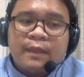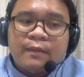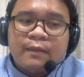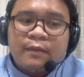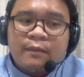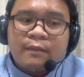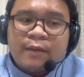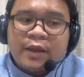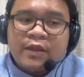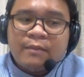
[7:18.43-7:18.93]

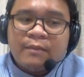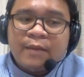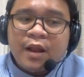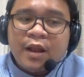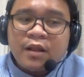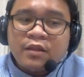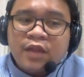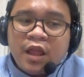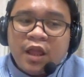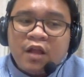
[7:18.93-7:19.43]
by the
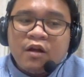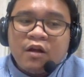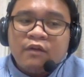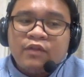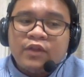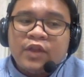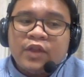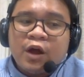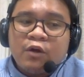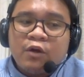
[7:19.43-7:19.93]
melting of
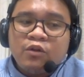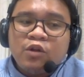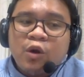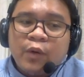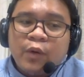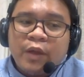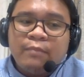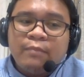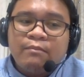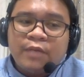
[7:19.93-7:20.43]
the
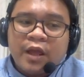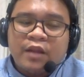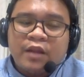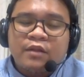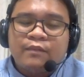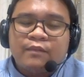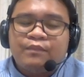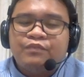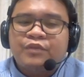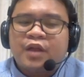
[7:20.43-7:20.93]
downgoing plate.
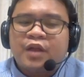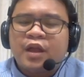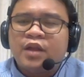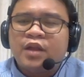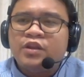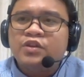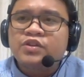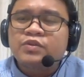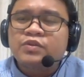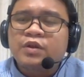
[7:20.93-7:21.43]

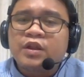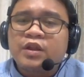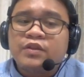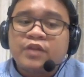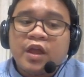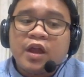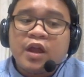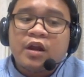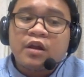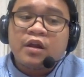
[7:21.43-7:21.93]
And usually
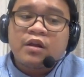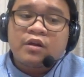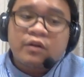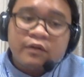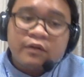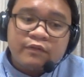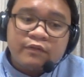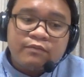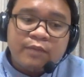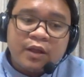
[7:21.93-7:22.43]
they are
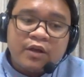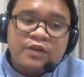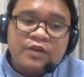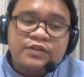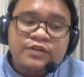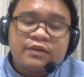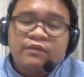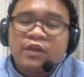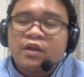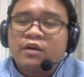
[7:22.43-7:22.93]
curved
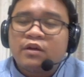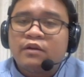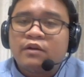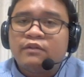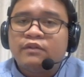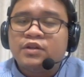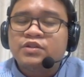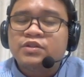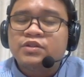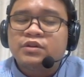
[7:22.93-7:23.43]
because of the
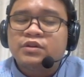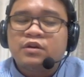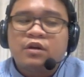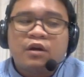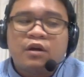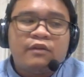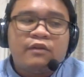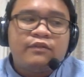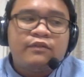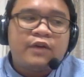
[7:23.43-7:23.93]
curvature
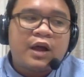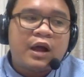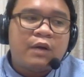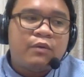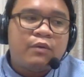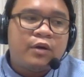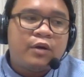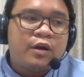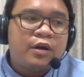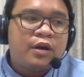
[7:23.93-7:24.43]
of
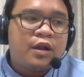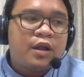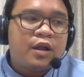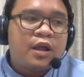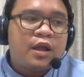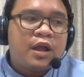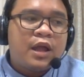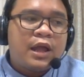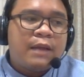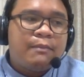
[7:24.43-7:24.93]
our
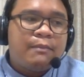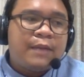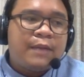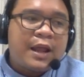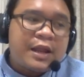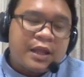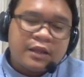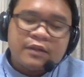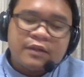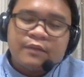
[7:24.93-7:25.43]

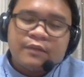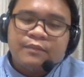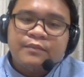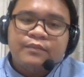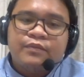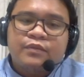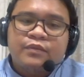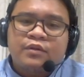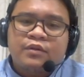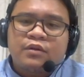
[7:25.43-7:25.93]
planet.
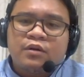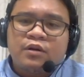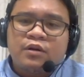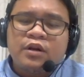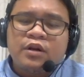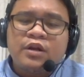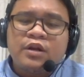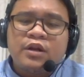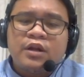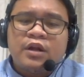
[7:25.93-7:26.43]

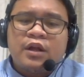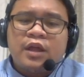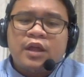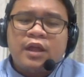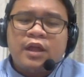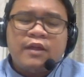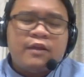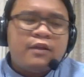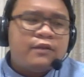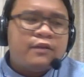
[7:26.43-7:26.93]
Or
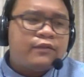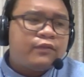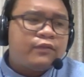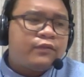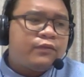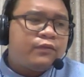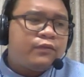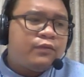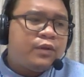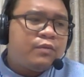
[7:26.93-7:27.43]

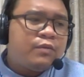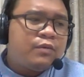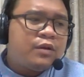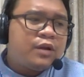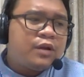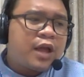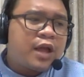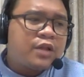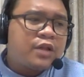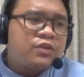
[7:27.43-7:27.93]
if we would
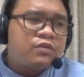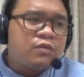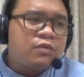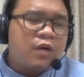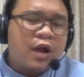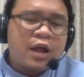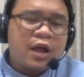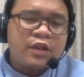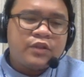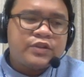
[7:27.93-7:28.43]
like to
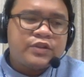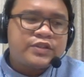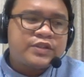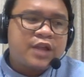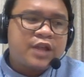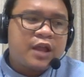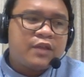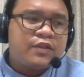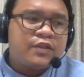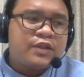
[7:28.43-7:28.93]

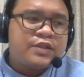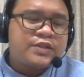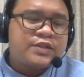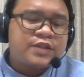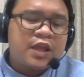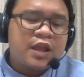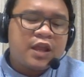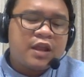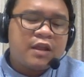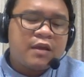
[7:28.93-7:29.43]
understand this
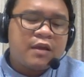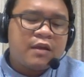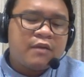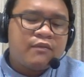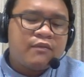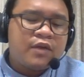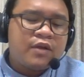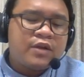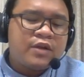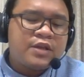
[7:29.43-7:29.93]
in a
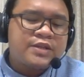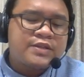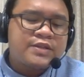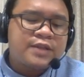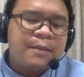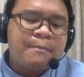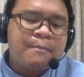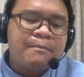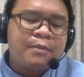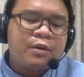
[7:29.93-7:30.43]
very
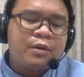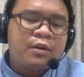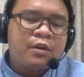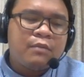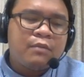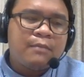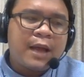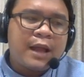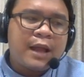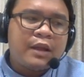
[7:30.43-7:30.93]
simple
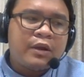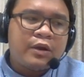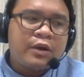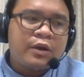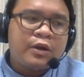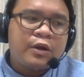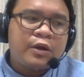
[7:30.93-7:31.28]
manner,